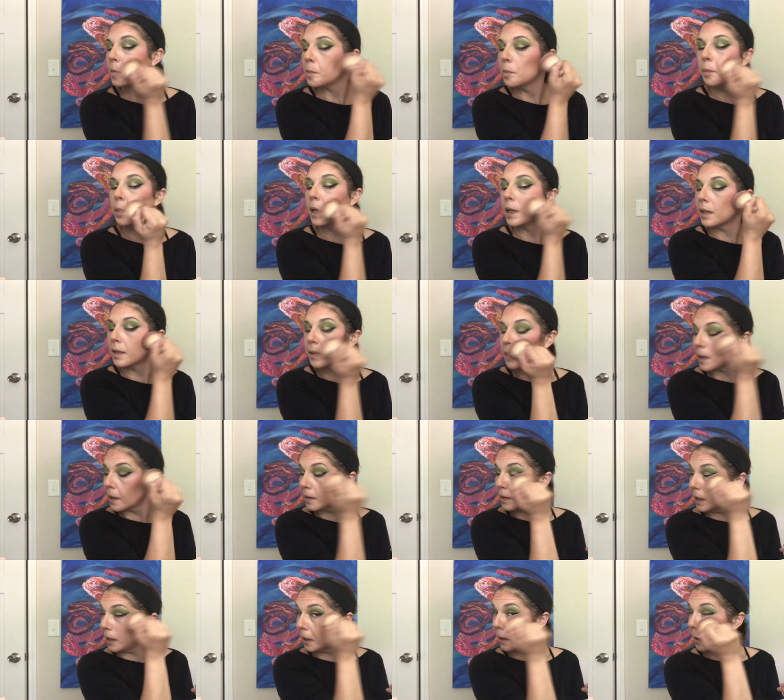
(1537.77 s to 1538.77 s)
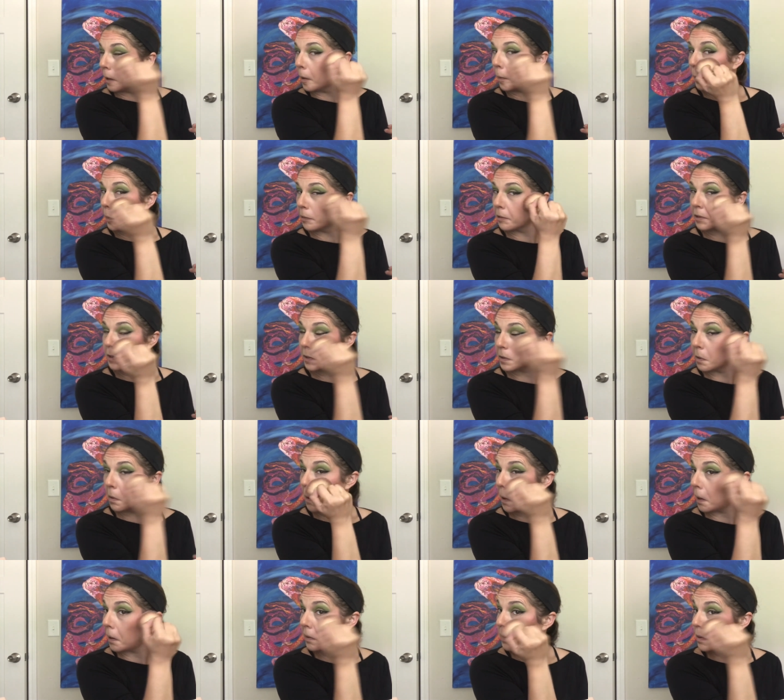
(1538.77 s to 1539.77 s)
But instead they ended up at a
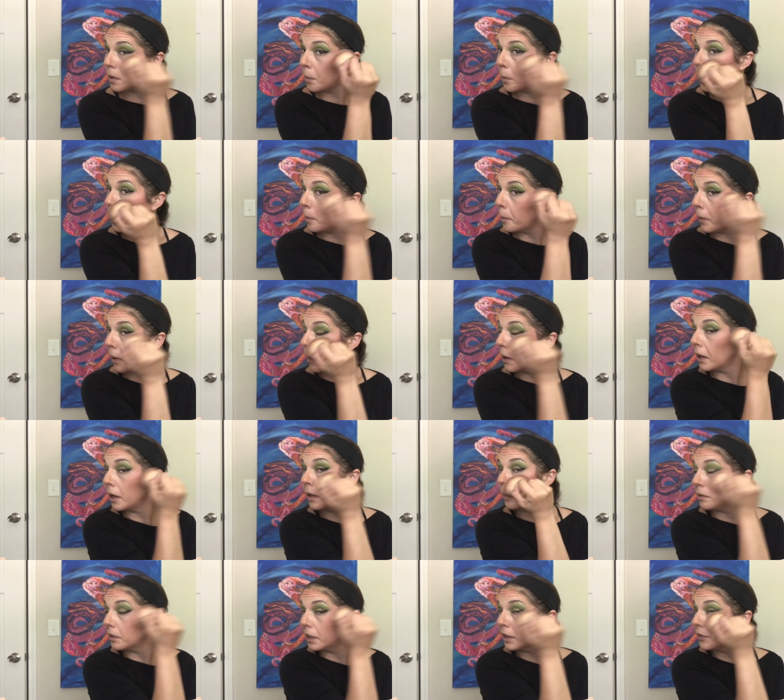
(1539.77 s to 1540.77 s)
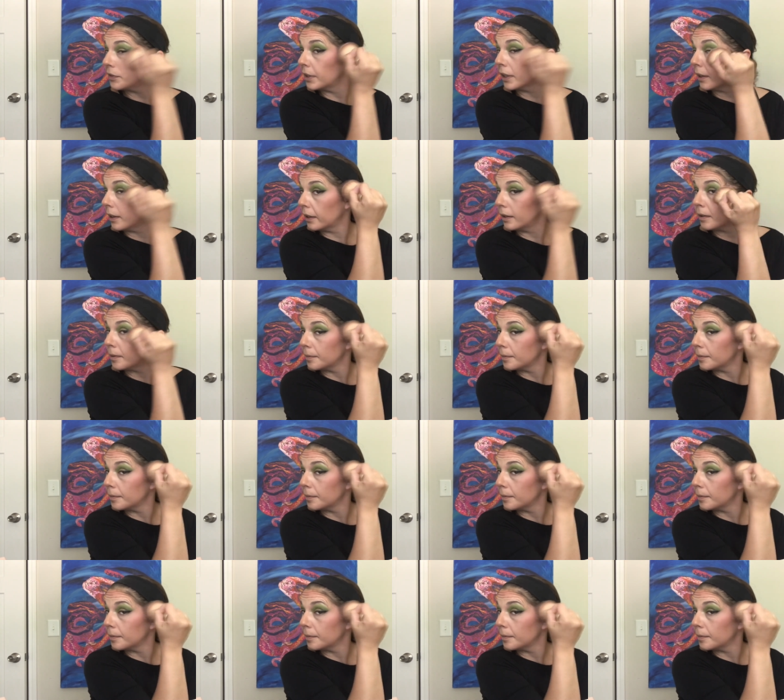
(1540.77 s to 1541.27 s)
store and somebody bought it and gifted it.